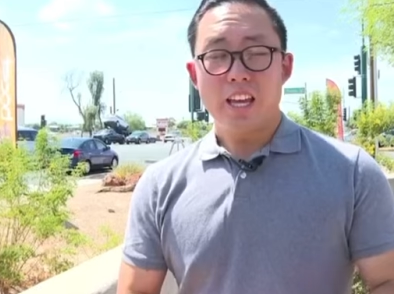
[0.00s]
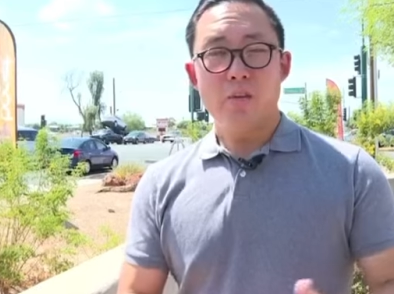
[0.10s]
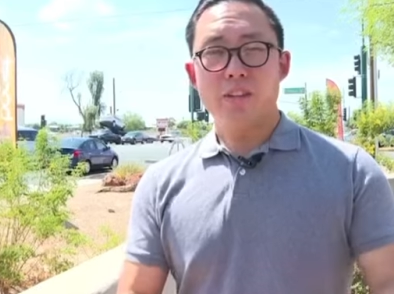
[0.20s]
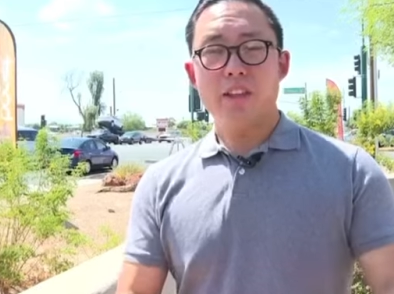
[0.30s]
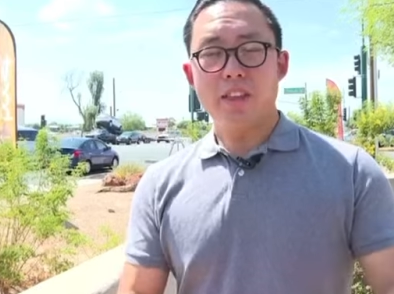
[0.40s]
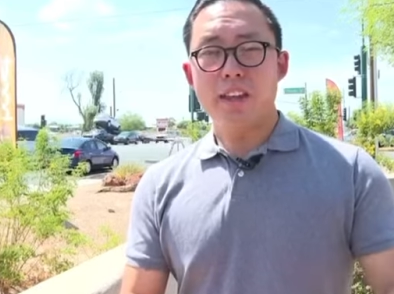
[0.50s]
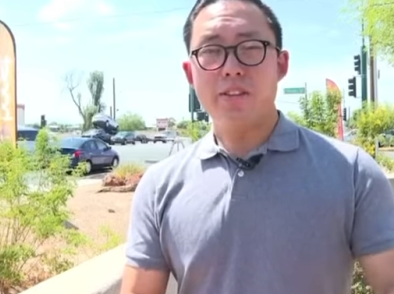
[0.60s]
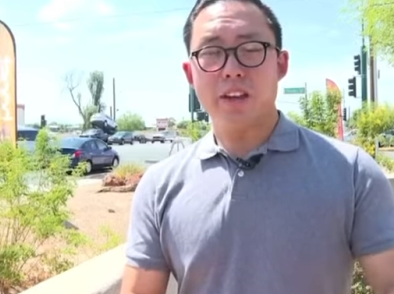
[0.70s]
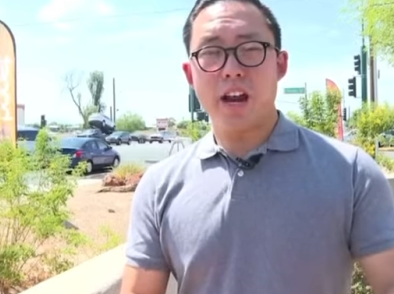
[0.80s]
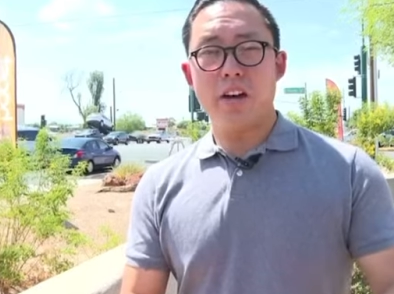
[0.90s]
was in
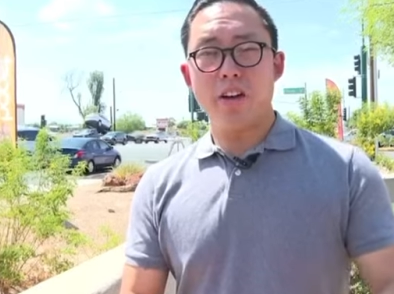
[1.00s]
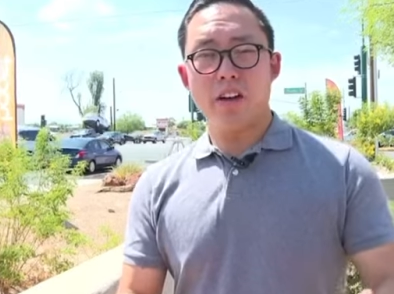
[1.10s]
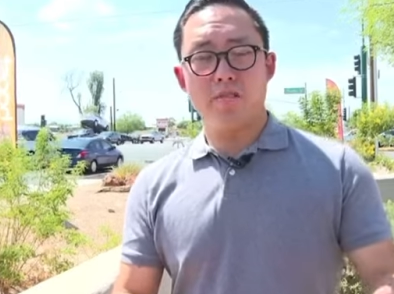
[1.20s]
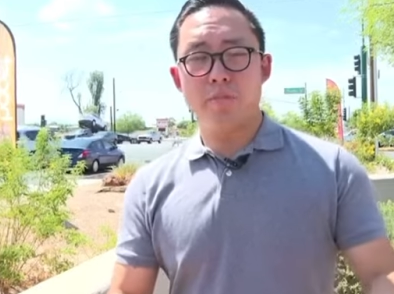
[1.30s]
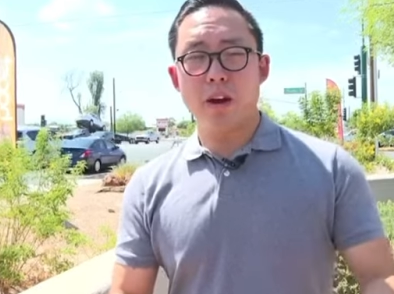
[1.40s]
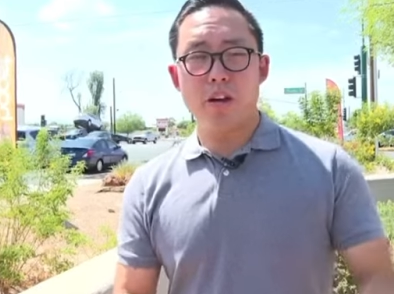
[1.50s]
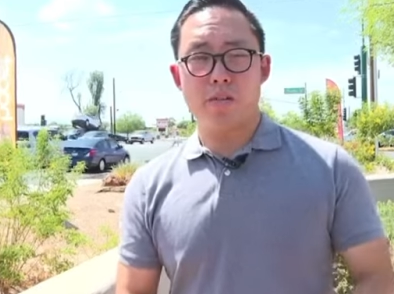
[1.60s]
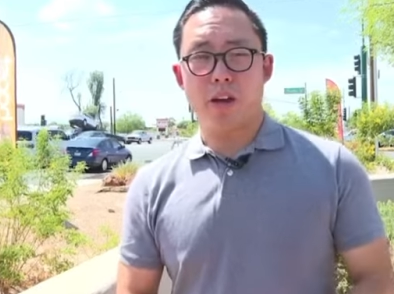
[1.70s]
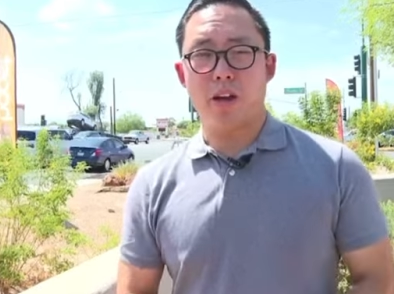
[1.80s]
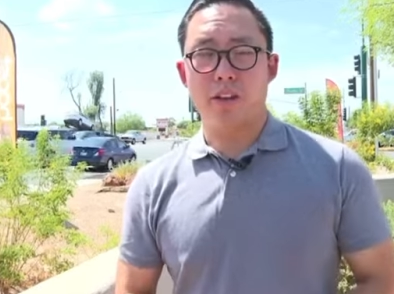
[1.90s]
this area of
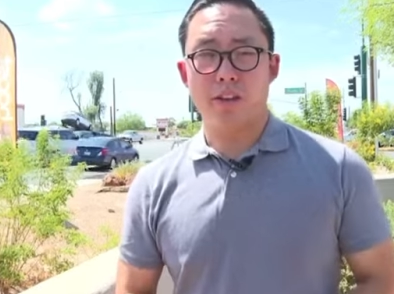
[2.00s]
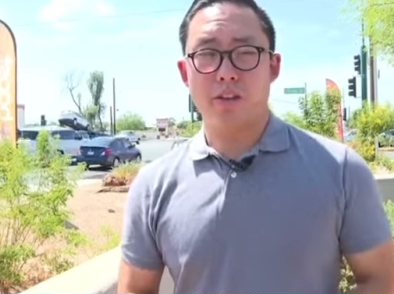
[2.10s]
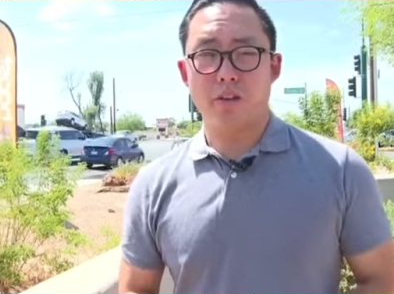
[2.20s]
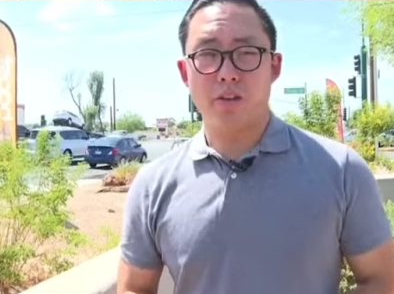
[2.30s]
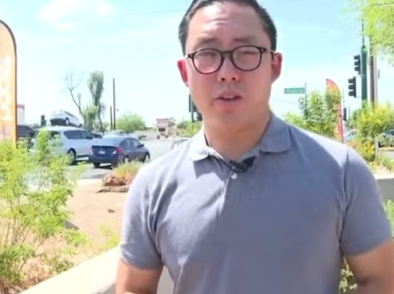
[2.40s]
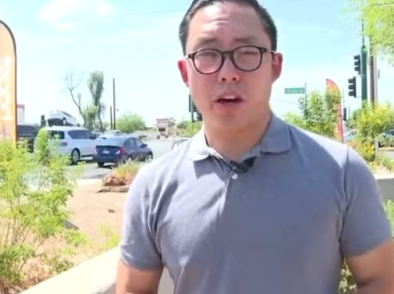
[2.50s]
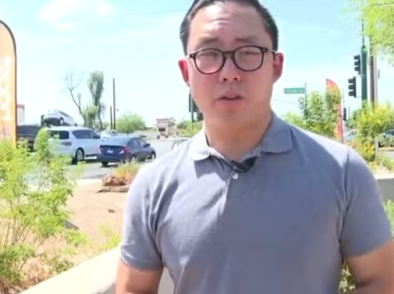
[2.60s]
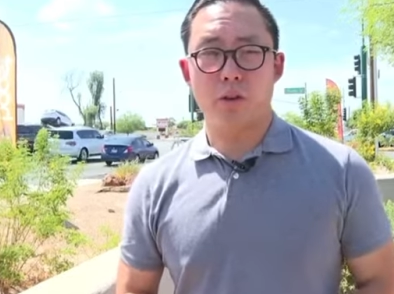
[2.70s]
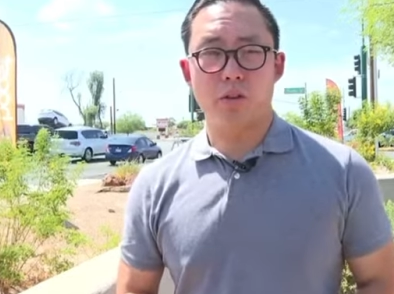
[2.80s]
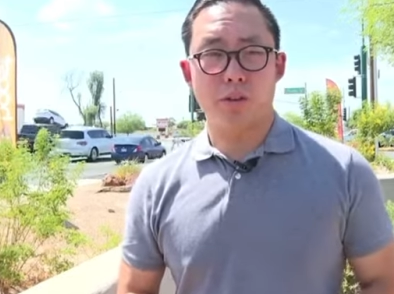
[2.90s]
Maryvale that the
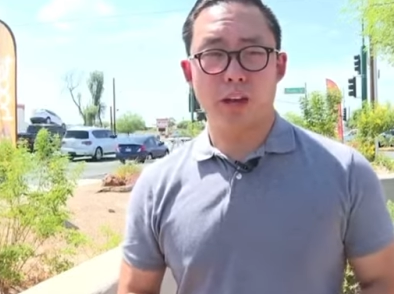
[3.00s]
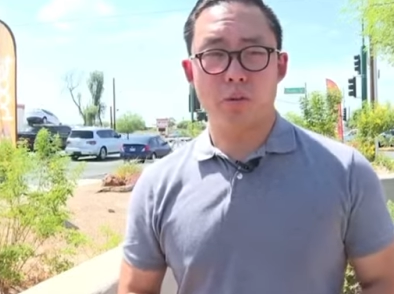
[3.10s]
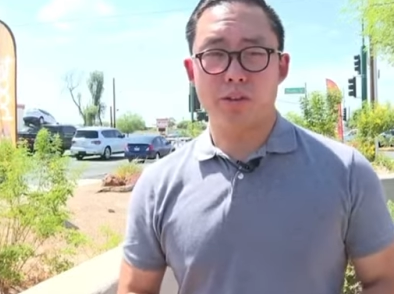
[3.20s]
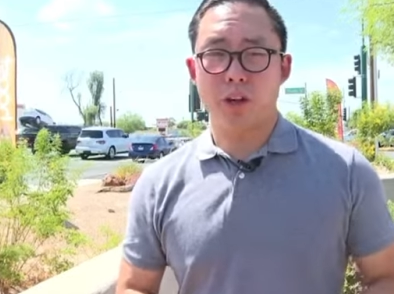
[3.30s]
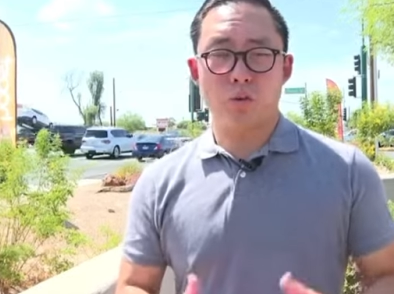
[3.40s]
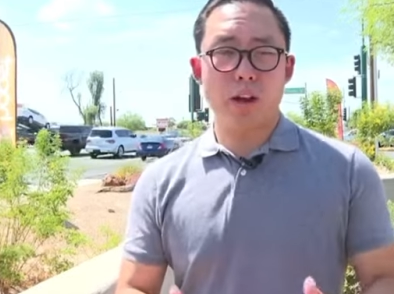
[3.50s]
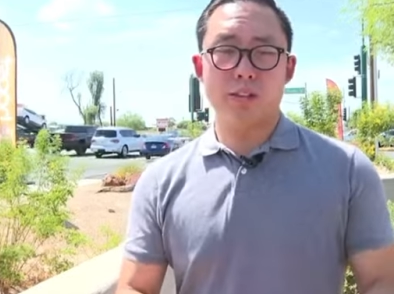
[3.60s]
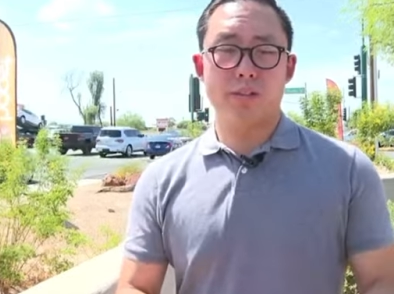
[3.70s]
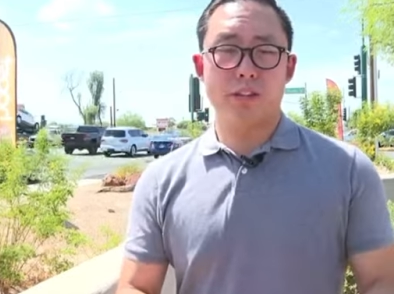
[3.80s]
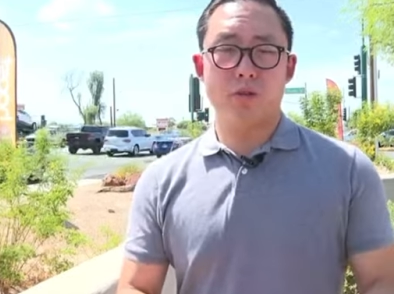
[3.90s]
35-year-old man was
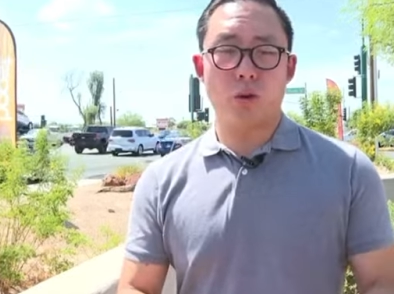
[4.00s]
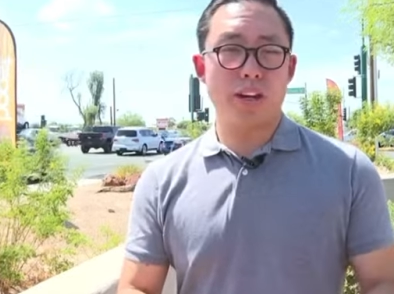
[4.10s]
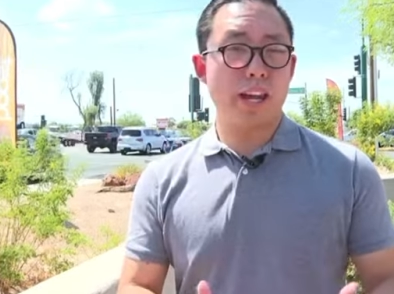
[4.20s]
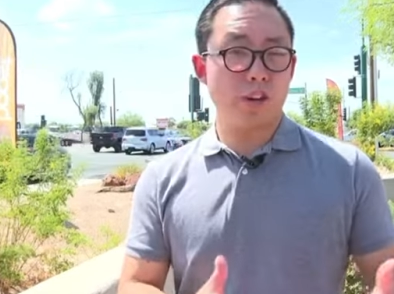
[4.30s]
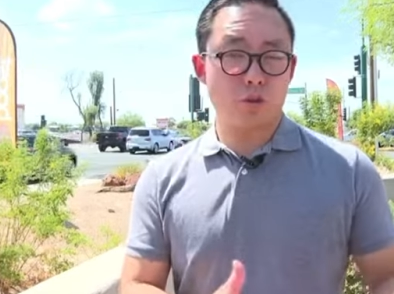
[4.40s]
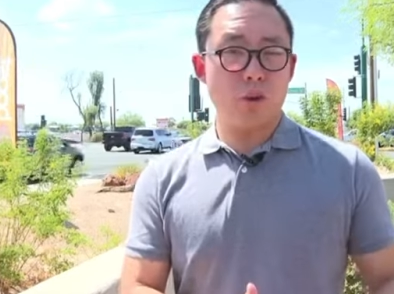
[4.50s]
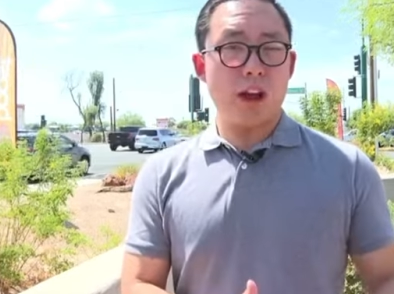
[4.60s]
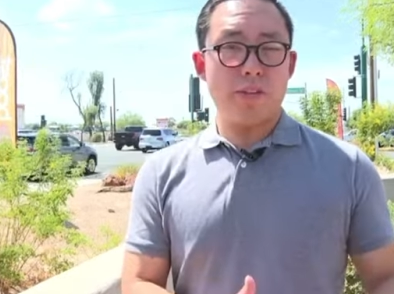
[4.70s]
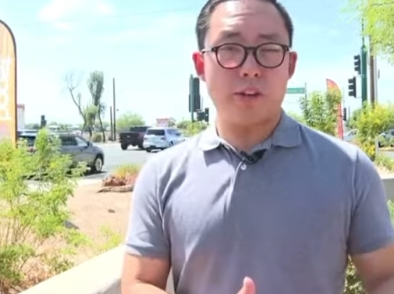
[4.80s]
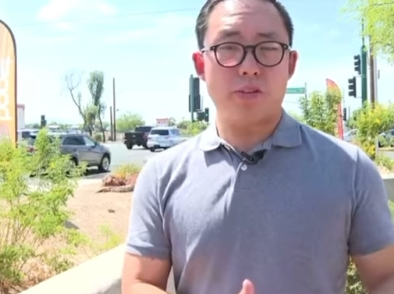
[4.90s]
arrested during a
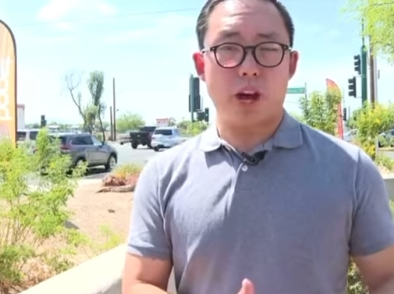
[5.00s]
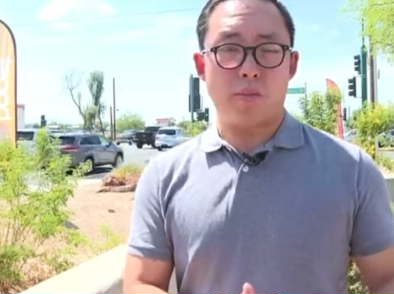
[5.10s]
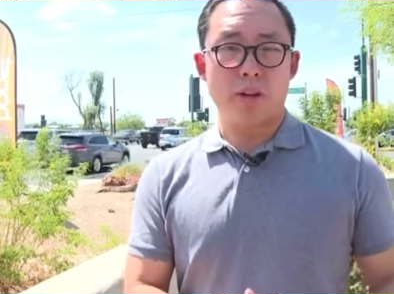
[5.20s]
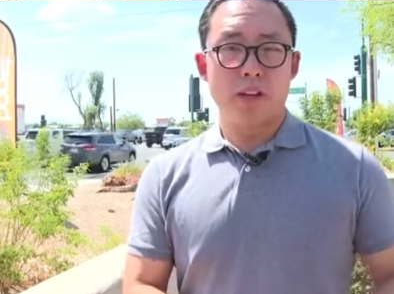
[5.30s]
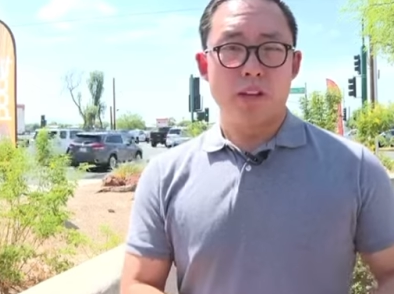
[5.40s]
traffic stop.